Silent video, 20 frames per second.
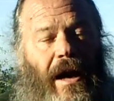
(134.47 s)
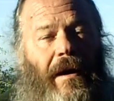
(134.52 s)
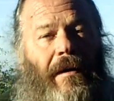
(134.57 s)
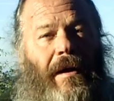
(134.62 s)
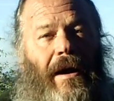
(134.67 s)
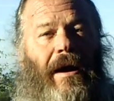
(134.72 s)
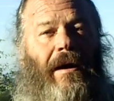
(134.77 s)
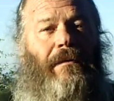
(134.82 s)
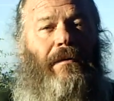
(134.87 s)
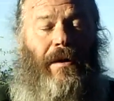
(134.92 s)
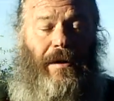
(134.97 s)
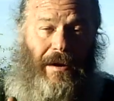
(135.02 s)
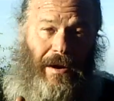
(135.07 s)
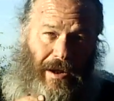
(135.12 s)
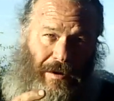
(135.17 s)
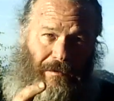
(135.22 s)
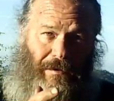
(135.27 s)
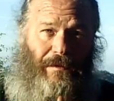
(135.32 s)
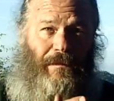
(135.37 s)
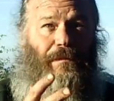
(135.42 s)
I, I, we,
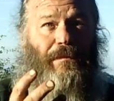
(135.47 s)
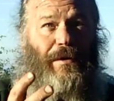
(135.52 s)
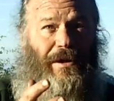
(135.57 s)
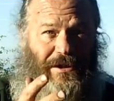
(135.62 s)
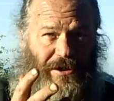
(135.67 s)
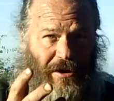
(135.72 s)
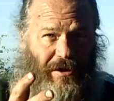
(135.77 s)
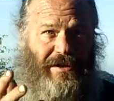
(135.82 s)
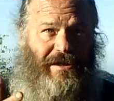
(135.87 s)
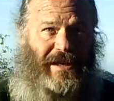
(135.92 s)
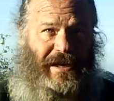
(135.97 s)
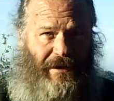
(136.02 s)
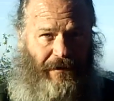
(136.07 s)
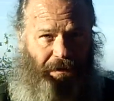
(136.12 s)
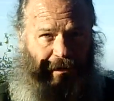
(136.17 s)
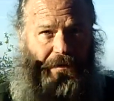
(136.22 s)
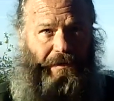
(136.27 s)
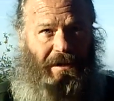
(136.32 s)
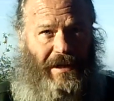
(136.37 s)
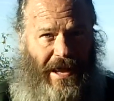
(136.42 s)
we breach our
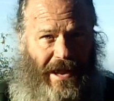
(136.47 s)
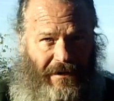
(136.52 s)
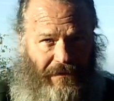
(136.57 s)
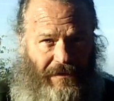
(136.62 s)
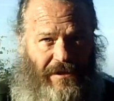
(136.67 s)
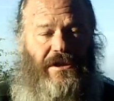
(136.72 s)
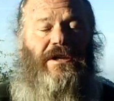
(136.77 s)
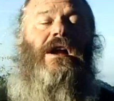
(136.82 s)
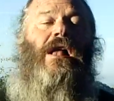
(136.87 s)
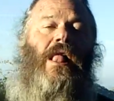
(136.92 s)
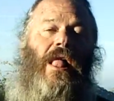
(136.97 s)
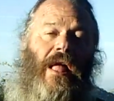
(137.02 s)
integrity with language,